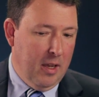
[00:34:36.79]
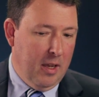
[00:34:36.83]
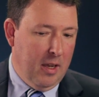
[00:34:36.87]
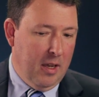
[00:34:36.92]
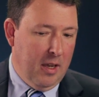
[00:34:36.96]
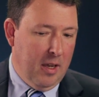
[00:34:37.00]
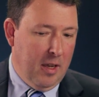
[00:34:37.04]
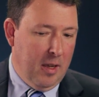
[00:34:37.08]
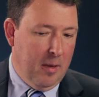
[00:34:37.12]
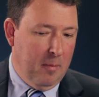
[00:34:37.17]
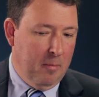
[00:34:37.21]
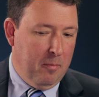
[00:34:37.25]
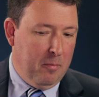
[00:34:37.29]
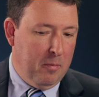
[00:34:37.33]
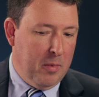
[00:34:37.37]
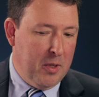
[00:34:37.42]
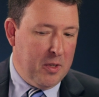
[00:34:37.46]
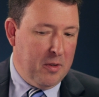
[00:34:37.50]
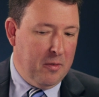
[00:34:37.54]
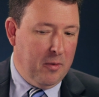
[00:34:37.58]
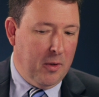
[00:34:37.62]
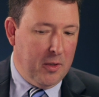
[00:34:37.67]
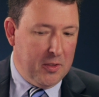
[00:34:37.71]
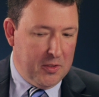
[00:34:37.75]
Um,
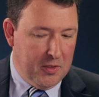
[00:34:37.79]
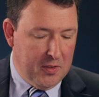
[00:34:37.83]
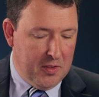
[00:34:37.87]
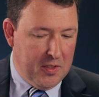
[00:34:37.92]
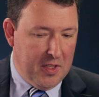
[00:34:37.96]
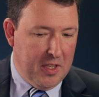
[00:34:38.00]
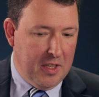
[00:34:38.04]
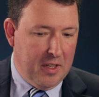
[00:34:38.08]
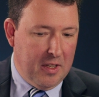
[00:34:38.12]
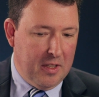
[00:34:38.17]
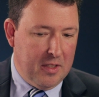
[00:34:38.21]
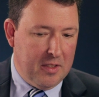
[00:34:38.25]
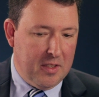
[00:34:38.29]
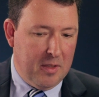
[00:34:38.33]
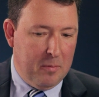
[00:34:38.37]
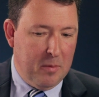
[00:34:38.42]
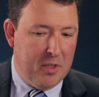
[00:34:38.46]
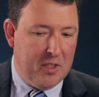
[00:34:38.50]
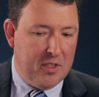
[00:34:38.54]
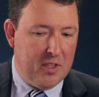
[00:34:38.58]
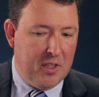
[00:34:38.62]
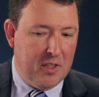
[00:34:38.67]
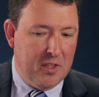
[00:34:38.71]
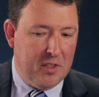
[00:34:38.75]
but you've also seen
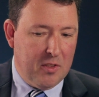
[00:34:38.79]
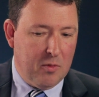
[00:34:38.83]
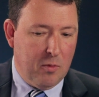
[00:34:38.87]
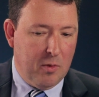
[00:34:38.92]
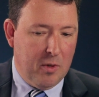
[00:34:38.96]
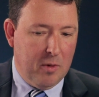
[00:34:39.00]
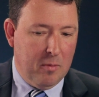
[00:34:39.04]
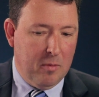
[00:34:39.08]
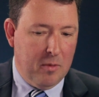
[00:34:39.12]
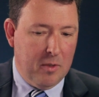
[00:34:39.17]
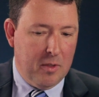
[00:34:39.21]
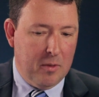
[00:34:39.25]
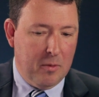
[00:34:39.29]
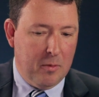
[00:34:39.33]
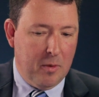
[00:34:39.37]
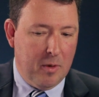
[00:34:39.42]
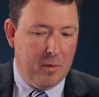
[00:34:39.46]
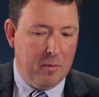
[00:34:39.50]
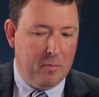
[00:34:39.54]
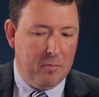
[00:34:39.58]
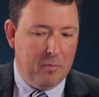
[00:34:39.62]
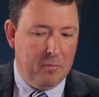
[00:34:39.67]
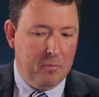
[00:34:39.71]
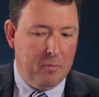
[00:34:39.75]
some incidents where,
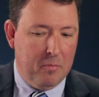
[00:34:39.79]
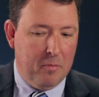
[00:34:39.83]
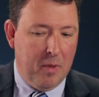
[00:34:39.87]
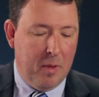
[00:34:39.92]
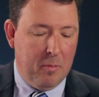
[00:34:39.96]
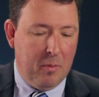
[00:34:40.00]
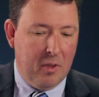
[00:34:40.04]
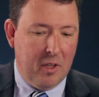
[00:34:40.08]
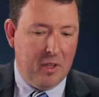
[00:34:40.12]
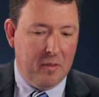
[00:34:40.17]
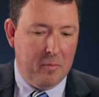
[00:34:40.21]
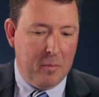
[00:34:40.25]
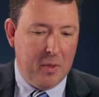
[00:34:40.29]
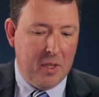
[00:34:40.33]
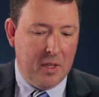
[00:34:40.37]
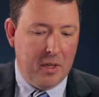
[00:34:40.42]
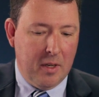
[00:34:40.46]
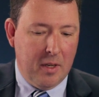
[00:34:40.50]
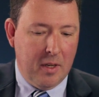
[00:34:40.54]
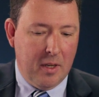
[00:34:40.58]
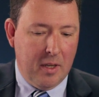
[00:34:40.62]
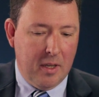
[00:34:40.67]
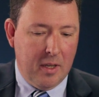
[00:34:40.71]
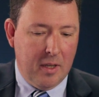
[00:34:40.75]
where people have
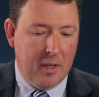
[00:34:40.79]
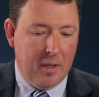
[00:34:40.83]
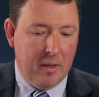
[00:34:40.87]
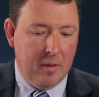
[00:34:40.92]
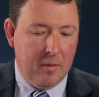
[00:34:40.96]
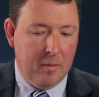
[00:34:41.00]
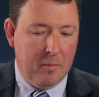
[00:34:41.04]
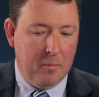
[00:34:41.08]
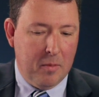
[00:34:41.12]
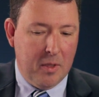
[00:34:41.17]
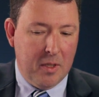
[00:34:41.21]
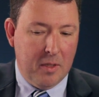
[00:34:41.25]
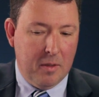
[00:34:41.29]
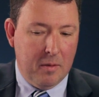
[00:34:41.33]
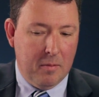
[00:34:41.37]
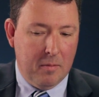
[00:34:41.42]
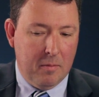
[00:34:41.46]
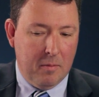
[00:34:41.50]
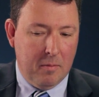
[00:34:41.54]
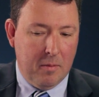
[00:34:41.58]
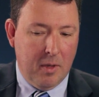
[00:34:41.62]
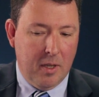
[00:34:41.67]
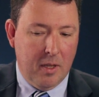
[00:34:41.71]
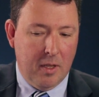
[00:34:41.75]
been, uh,
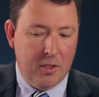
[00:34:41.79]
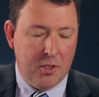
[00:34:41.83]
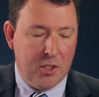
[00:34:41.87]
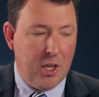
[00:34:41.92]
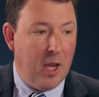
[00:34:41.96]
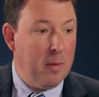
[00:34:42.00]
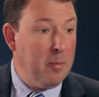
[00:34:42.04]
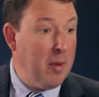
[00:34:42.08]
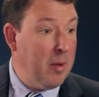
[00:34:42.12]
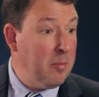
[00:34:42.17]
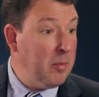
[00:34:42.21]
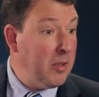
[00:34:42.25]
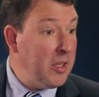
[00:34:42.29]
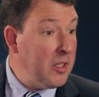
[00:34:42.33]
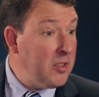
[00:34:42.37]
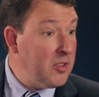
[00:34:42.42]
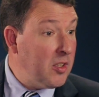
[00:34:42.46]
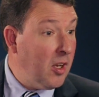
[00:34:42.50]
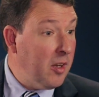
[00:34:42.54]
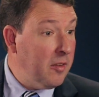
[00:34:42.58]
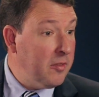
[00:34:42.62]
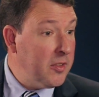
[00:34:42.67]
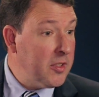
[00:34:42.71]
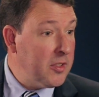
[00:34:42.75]
been uh, shot by
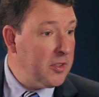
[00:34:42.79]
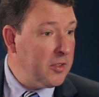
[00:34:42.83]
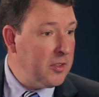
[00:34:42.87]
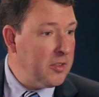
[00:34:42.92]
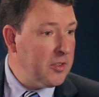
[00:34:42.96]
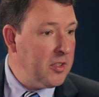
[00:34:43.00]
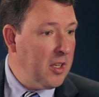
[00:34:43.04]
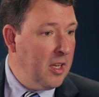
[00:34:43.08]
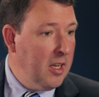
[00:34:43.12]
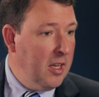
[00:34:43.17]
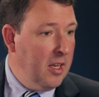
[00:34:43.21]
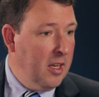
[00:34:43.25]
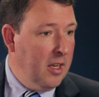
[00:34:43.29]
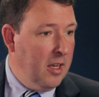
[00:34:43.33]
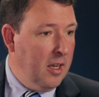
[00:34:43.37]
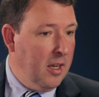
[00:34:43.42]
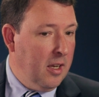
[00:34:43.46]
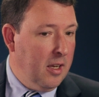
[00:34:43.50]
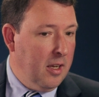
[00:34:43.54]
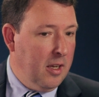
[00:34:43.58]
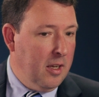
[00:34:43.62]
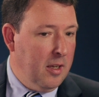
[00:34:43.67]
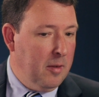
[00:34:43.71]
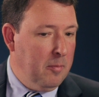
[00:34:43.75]
police officers.
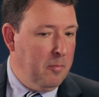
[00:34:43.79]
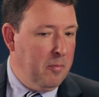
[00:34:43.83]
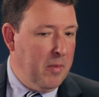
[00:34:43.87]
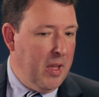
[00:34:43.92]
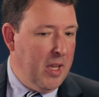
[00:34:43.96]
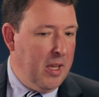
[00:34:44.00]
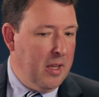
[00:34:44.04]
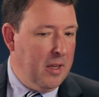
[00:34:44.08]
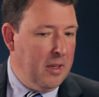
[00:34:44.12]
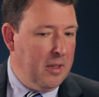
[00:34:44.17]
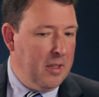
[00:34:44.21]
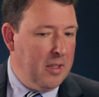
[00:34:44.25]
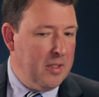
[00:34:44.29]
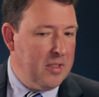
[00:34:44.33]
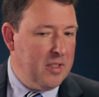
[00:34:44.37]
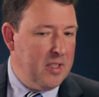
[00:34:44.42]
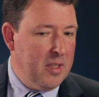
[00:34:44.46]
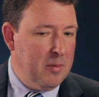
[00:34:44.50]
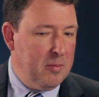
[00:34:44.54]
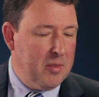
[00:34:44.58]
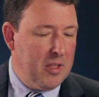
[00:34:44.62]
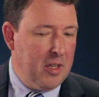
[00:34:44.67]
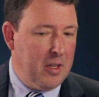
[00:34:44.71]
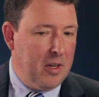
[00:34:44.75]
Um, and it
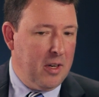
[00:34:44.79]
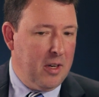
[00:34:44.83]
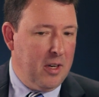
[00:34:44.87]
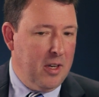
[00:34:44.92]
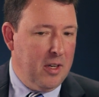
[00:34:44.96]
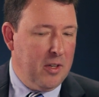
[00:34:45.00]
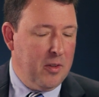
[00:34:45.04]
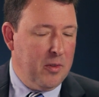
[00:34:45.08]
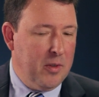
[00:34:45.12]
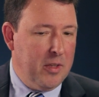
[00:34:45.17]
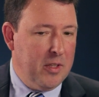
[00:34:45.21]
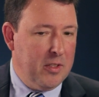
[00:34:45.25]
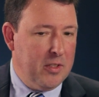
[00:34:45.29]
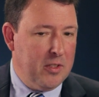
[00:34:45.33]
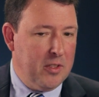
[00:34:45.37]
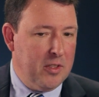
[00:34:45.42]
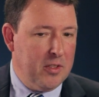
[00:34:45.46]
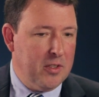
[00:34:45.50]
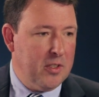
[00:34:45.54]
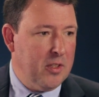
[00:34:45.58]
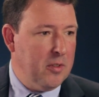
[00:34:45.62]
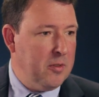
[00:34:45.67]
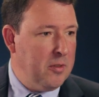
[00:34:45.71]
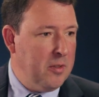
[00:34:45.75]
seems like our country has
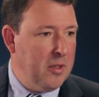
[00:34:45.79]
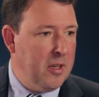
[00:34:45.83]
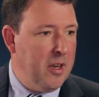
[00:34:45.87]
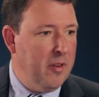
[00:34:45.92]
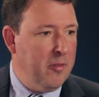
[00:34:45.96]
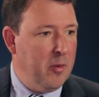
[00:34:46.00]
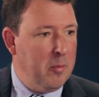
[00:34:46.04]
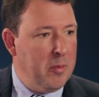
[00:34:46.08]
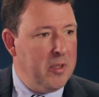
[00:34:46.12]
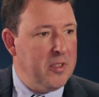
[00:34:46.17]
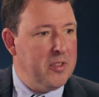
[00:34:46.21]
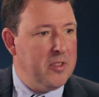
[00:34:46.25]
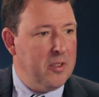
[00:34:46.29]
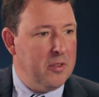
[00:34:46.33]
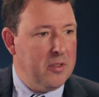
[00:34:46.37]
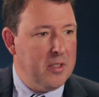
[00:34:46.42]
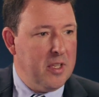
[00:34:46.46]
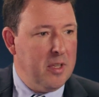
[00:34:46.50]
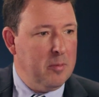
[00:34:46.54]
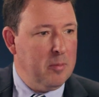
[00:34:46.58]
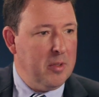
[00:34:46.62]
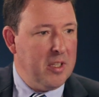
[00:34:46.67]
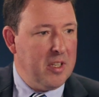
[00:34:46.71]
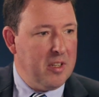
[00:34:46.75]
just so never been so
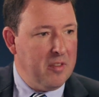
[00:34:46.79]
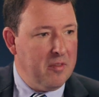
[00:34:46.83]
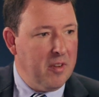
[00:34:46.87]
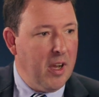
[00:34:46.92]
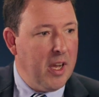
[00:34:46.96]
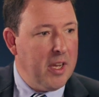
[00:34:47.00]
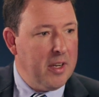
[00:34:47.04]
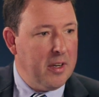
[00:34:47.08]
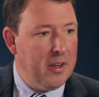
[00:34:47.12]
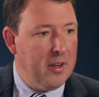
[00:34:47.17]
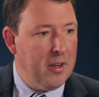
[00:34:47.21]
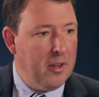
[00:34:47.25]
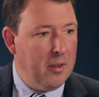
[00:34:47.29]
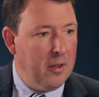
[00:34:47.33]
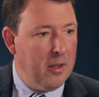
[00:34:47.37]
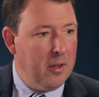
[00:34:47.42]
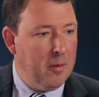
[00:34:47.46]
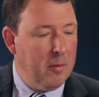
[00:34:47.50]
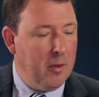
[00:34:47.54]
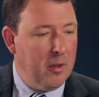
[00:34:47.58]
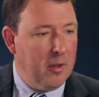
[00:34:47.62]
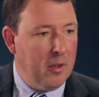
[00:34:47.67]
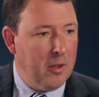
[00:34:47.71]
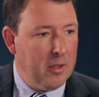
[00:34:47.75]
deeply divided
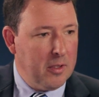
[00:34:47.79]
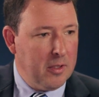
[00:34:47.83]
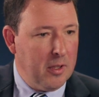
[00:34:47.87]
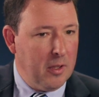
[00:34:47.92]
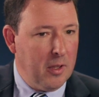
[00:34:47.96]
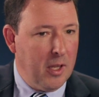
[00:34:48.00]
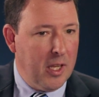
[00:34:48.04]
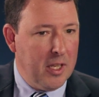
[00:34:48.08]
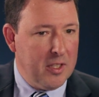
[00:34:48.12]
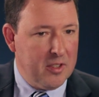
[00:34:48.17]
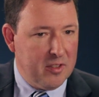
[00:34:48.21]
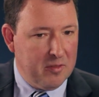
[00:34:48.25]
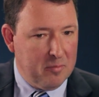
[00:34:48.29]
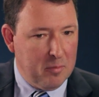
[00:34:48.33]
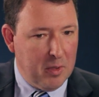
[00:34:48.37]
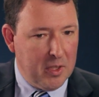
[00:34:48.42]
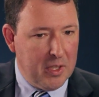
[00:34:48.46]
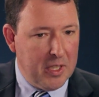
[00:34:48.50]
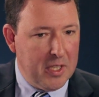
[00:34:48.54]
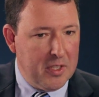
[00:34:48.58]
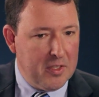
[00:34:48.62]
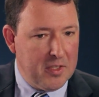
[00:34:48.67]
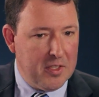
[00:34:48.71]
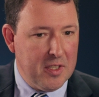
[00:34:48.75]
along, along the lines of
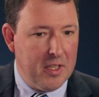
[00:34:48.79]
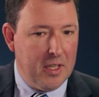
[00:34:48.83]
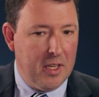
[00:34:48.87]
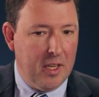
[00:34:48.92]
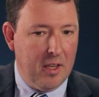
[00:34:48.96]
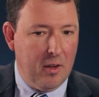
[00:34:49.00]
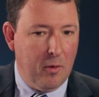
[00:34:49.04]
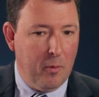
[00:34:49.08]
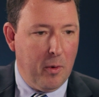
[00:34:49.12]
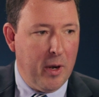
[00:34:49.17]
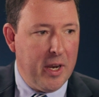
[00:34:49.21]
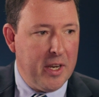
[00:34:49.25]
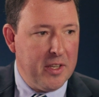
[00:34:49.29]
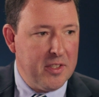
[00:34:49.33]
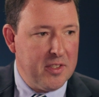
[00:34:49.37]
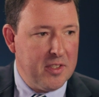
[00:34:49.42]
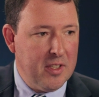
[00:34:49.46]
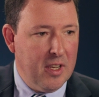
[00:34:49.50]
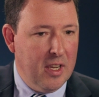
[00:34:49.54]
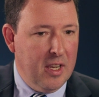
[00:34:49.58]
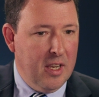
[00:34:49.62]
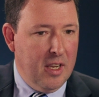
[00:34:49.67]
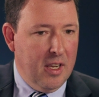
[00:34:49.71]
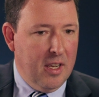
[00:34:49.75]
policing and
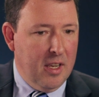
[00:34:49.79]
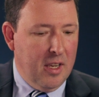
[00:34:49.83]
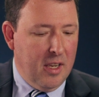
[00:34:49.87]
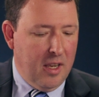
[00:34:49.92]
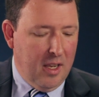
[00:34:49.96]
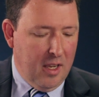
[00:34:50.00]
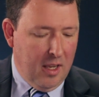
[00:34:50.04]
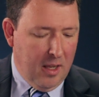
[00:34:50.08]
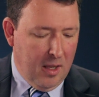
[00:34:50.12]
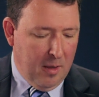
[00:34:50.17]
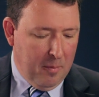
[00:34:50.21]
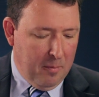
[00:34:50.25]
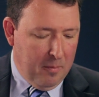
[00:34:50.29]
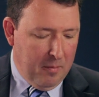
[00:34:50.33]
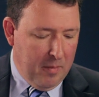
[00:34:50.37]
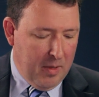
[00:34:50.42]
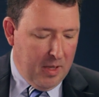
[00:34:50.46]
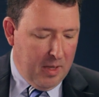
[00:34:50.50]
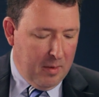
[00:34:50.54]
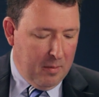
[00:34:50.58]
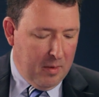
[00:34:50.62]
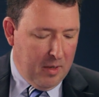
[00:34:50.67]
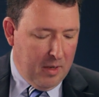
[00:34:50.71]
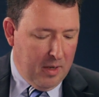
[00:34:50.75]
race. Um,
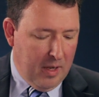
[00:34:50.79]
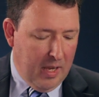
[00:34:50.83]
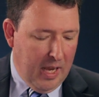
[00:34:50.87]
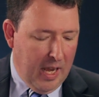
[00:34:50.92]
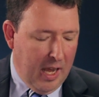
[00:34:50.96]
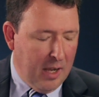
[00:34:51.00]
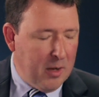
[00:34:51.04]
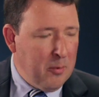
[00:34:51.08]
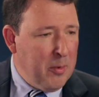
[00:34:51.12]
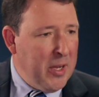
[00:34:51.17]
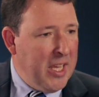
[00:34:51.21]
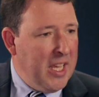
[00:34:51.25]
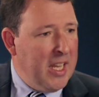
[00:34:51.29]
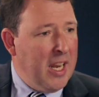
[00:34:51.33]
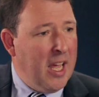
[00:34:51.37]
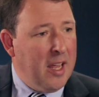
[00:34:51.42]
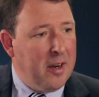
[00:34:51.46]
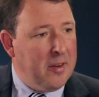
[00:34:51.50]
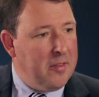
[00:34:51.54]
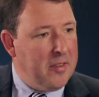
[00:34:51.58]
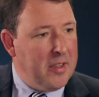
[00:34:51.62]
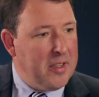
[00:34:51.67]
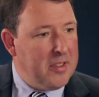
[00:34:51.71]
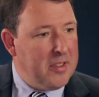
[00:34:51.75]
I mean, how do we get out of